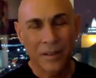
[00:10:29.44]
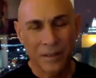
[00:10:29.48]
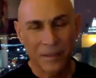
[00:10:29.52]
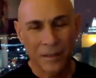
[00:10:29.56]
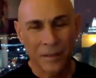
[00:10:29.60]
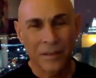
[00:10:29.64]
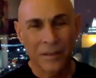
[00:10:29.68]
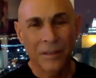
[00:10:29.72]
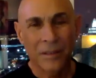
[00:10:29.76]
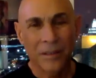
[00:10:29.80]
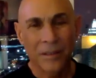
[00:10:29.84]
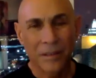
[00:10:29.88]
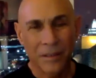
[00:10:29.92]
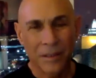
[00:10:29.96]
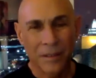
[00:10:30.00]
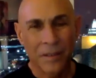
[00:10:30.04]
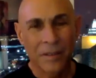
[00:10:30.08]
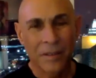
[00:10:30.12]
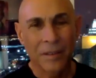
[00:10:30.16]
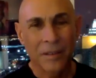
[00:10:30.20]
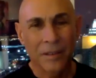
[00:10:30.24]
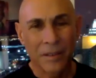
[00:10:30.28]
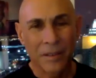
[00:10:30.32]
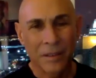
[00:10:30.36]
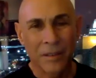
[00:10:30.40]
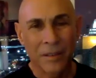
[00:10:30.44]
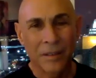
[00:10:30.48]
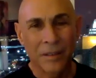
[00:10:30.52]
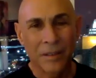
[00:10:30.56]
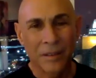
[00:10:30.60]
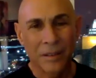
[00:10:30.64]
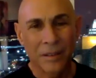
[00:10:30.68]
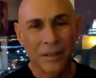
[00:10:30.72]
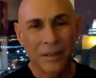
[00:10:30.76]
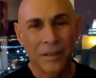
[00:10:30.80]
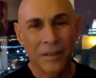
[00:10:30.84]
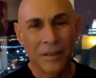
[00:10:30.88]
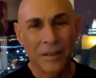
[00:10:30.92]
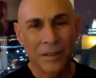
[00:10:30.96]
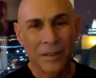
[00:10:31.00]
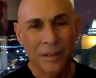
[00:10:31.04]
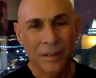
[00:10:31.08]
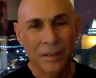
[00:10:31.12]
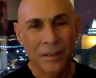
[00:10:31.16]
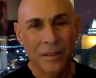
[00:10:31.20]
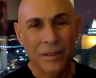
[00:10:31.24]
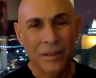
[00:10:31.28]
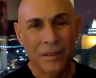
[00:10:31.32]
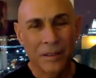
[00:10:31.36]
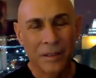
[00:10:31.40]

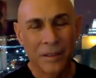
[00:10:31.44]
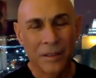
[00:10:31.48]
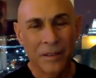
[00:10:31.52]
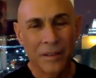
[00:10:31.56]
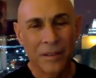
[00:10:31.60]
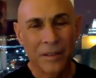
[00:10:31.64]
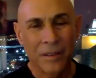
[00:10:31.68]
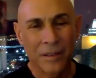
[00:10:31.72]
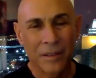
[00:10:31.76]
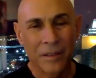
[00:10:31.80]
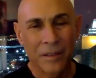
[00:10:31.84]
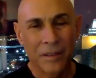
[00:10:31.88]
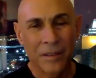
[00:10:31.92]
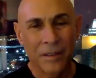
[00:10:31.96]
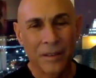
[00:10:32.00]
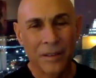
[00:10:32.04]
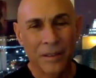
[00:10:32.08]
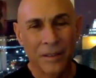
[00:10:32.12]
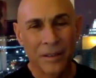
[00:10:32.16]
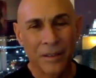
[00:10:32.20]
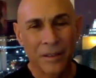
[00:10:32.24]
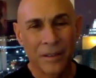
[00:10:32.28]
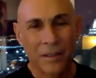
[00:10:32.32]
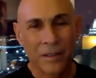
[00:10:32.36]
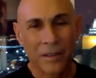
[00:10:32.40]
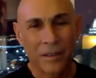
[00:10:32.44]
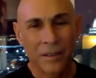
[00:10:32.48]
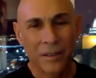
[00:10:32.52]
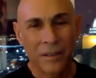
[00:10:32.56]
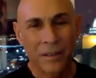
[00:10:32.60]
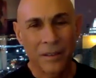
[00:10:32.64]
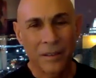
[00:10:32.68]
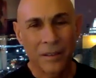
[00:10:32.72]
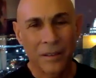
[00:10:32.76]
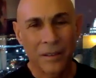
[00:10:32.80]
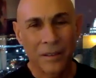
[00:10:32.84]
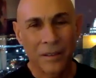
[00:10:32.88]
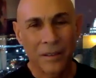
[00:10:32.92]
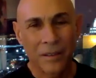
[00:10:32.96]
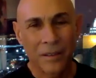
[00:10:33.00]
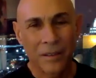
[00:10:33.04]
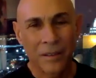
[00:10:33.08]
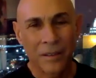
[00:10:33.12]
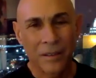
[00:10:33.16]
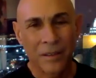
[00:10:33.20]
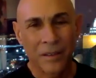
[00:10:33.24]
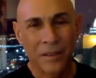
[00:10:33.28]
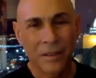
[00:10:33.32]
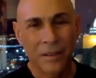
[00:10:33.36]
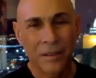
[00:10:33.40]

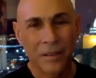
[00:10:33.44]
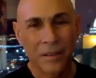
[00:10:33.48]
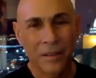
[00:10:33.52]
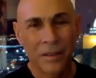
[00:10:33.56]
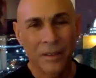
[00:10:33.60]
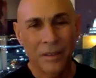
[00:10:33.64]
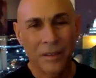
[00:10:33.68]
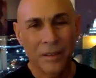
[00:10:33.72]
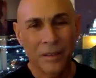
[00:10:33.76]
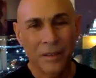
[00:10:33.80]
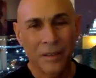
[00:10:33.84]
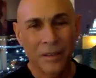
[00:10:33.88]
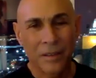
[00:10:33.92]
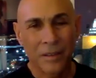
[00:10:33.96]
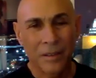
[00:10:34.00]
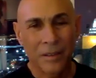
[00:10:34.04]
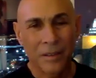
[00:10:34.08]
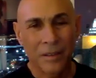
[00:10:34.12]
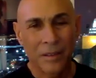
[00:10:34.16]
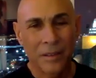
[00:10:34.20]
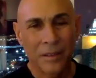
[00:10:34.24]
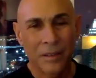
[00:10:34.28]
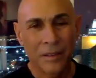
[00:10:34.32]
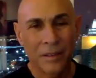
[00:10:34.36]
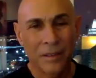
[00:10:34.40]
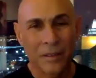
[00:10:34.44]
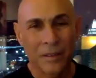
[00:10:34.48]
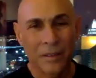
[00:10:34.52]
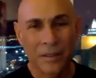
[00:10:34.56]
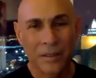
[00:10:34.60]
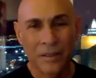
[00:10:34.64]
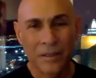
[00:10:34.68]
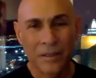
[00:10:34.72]
This person isn't speaking.